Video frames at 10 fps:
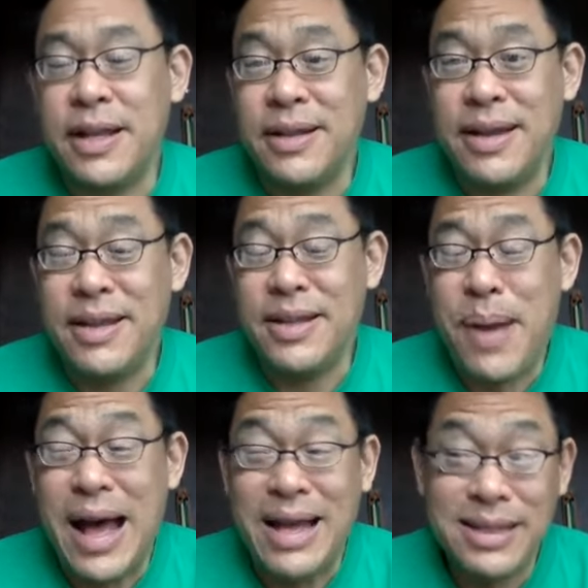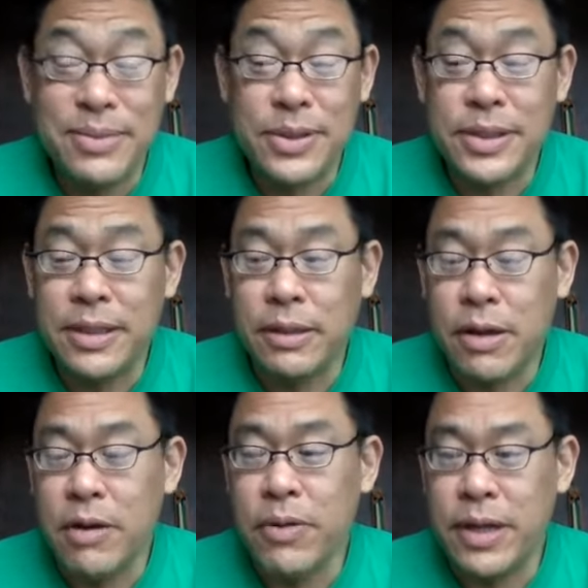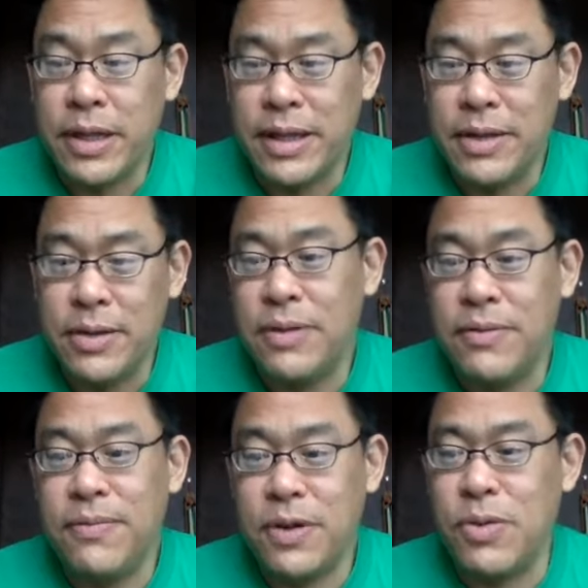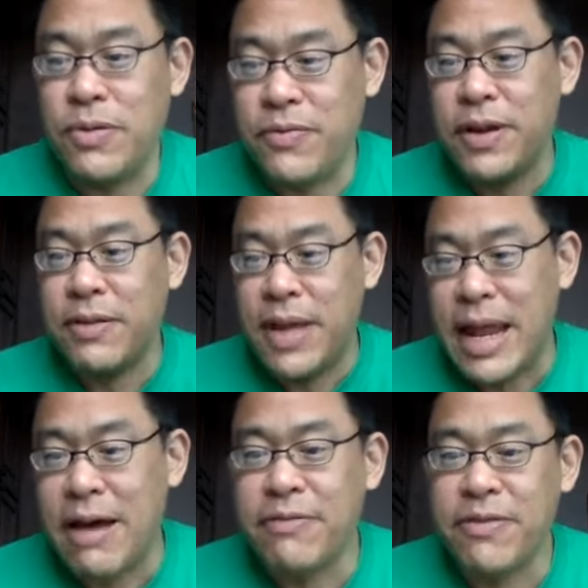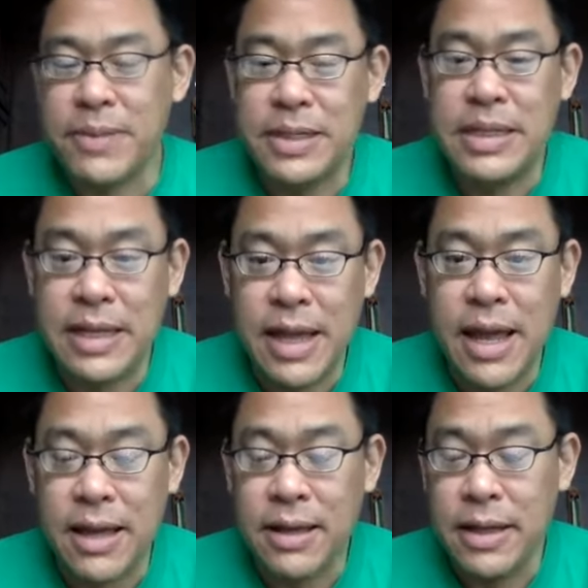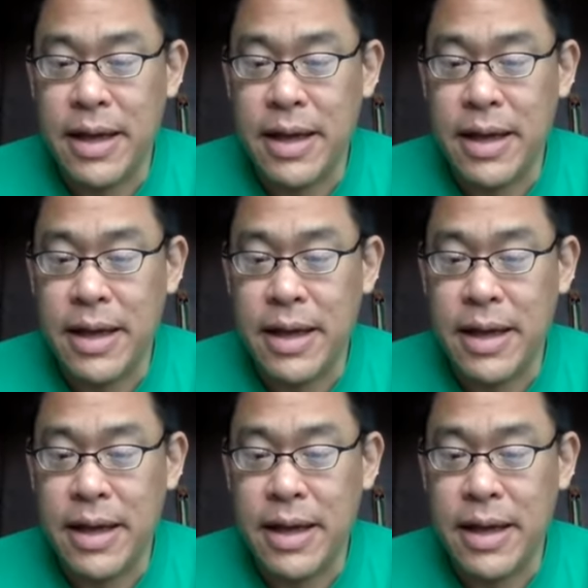And it's possible in the long run that you could, quote, figure that out from the DNA.